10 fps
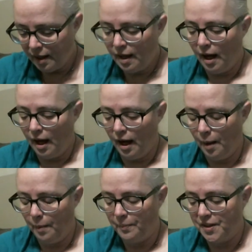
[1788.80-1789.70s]

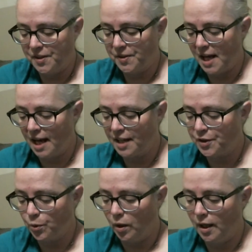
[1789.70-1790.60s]
This next
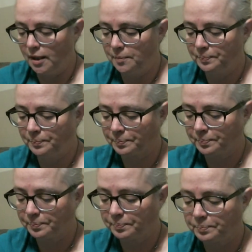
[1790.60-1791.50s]
one
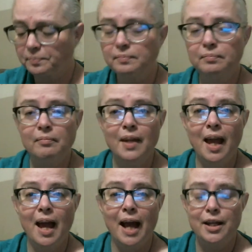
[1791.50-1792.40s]

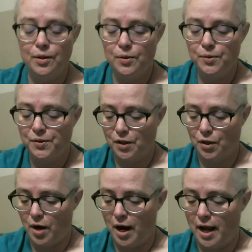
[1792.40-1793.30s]
I used
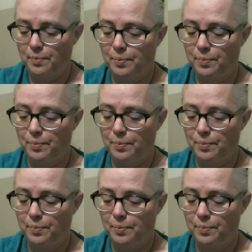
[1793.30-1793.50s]
grape.